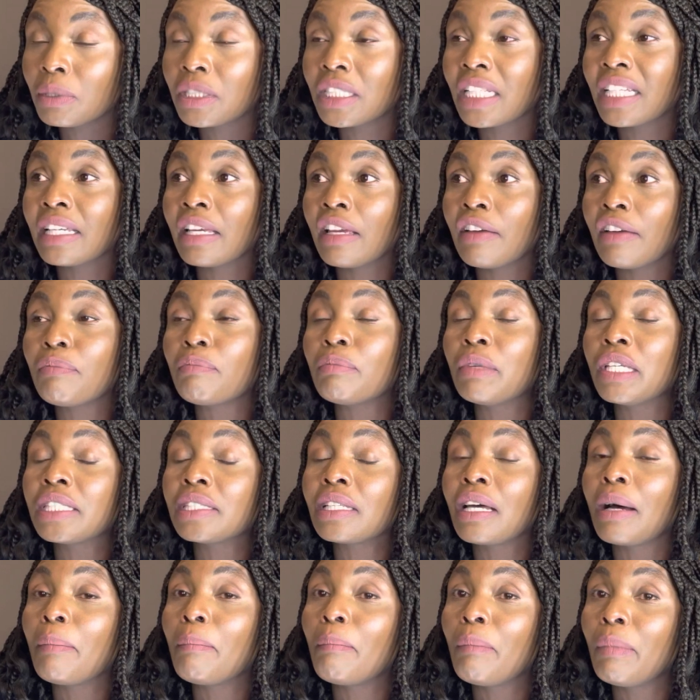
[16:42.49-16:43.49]
They gave me
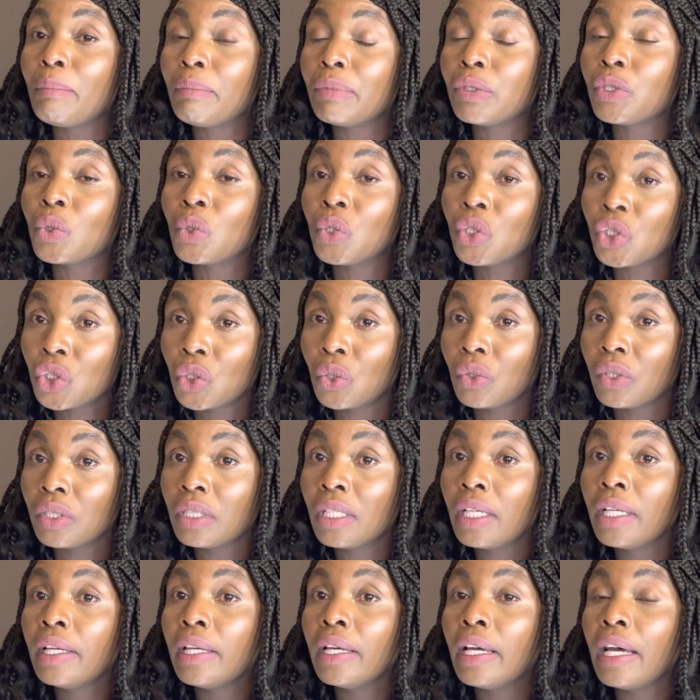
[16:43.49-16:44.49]
some tuition
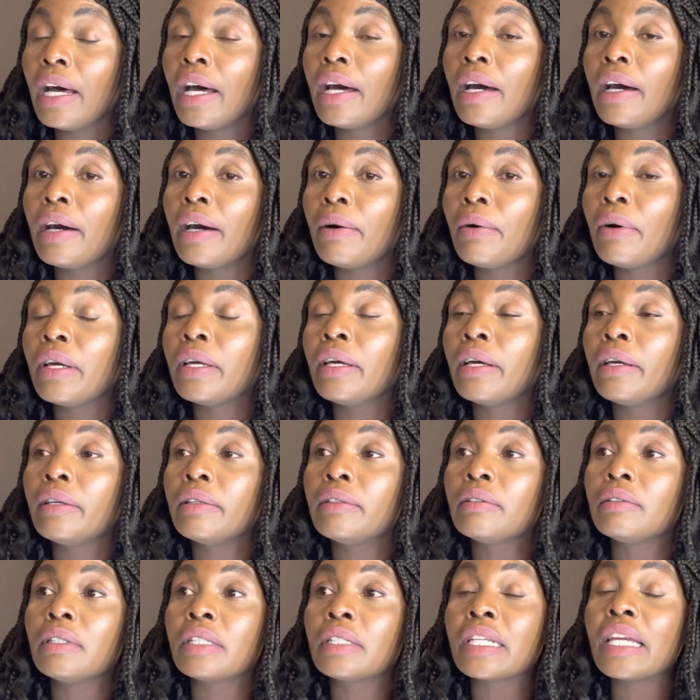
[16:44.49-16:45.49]

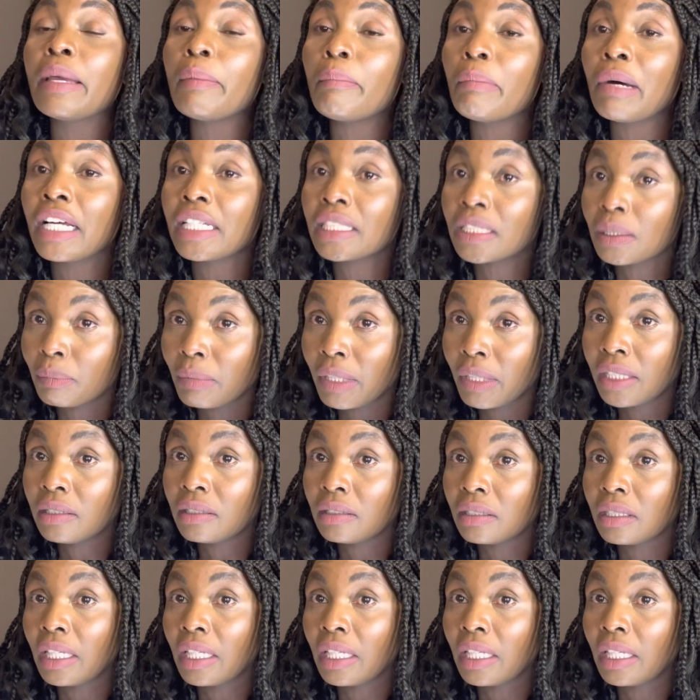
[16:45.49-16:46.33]
reimbursement.